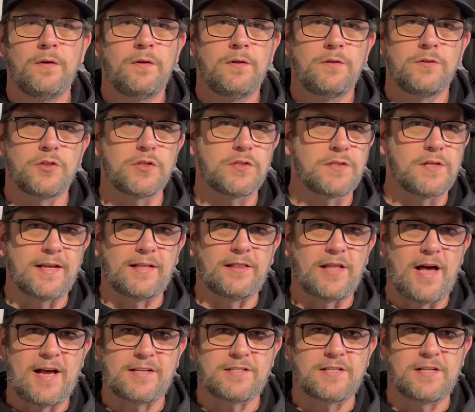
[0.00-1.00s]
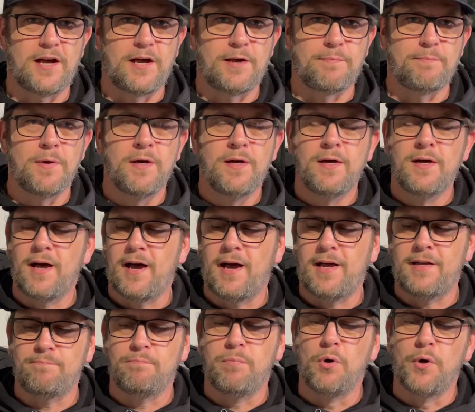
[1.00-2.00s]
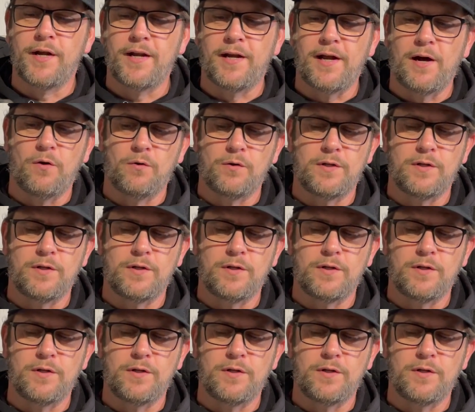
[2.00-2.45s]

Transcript: Just like last time I pointed out,